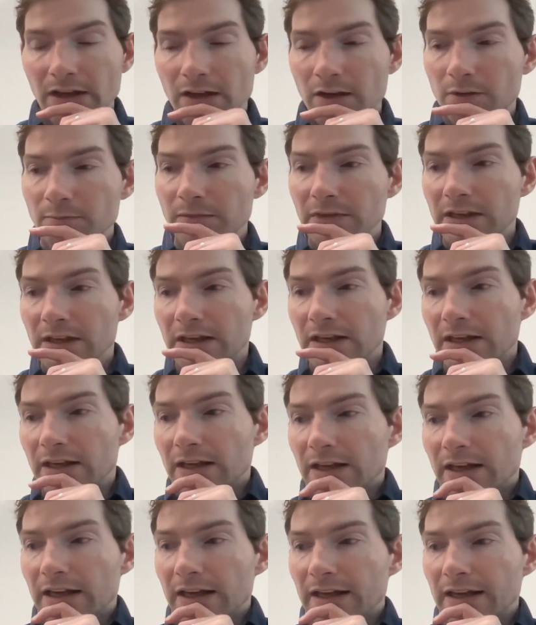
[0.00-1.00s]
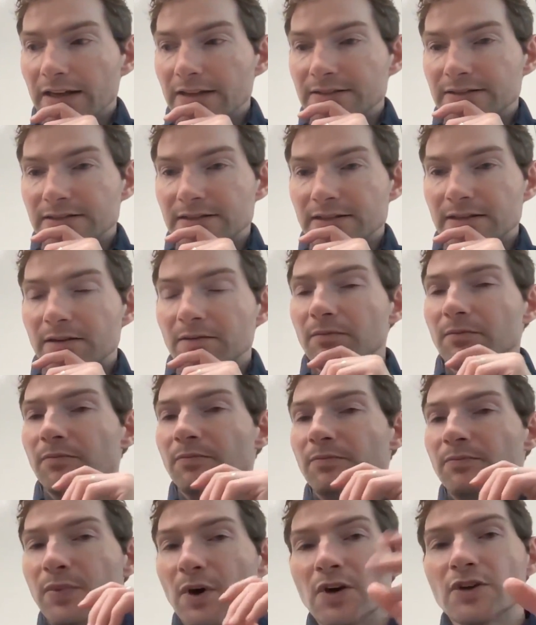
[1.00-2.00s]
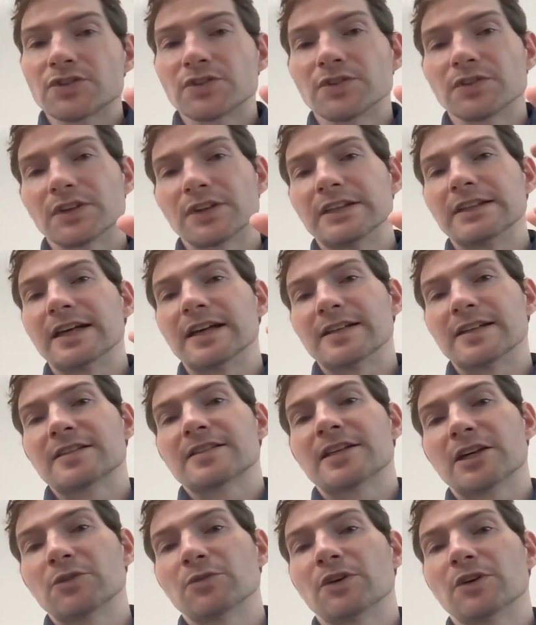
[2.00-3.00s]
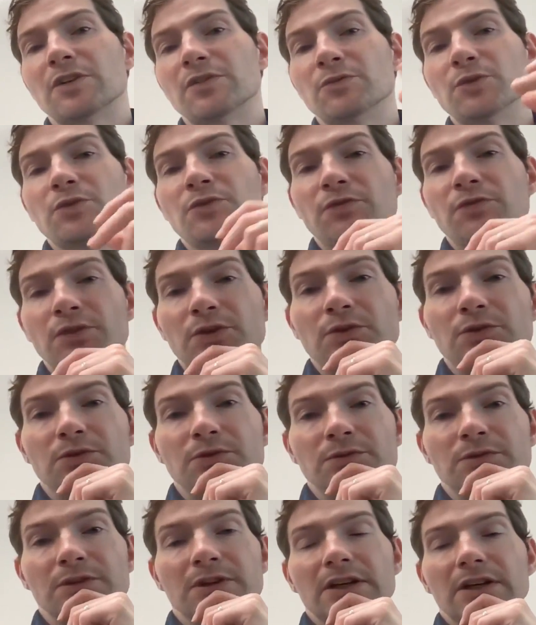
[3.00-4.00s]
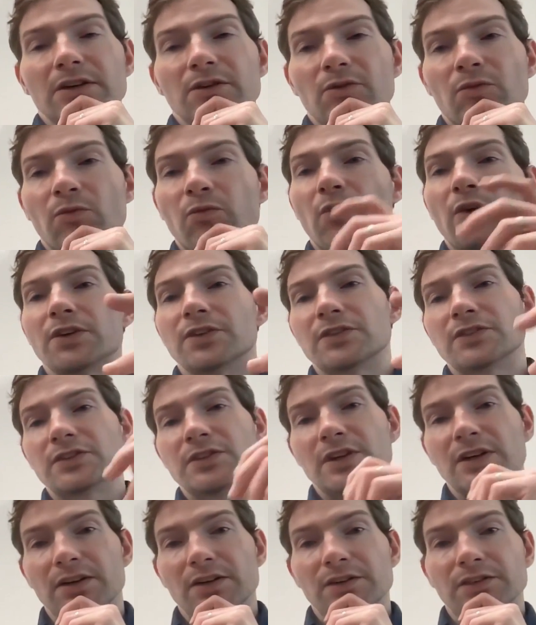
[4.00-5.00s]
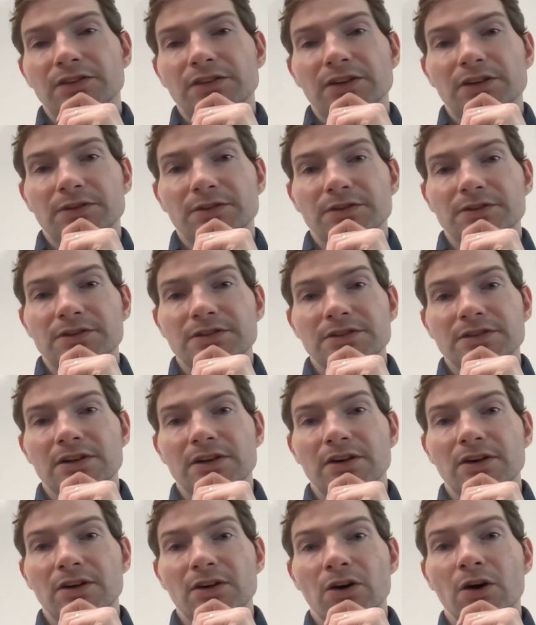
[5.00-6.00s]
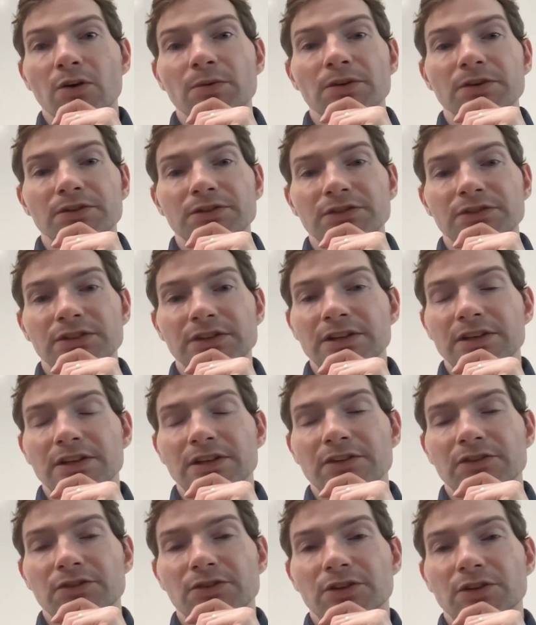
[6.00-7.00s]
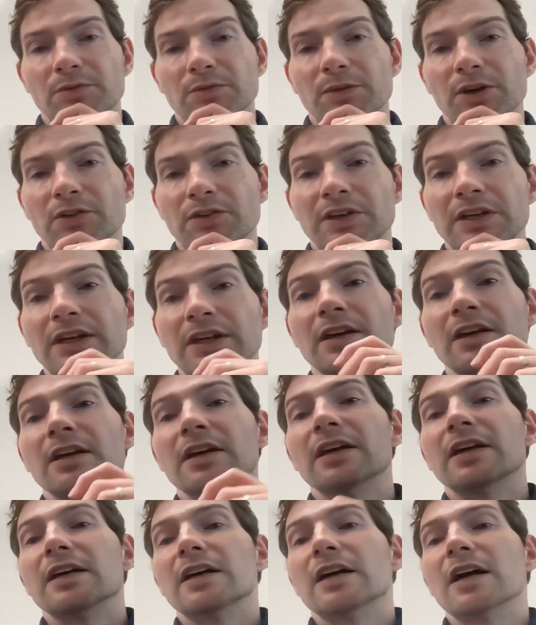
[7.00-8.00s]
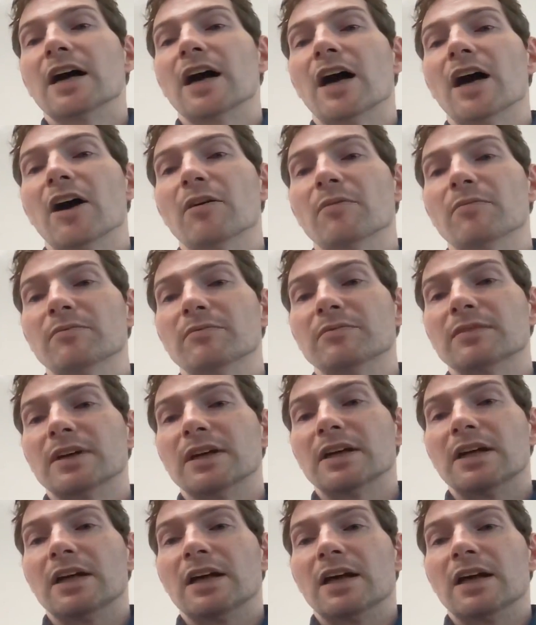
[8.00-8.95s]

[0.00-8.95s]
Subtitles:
Um, and personally, that's how I would view what Terrence Howard is talking about here. Um,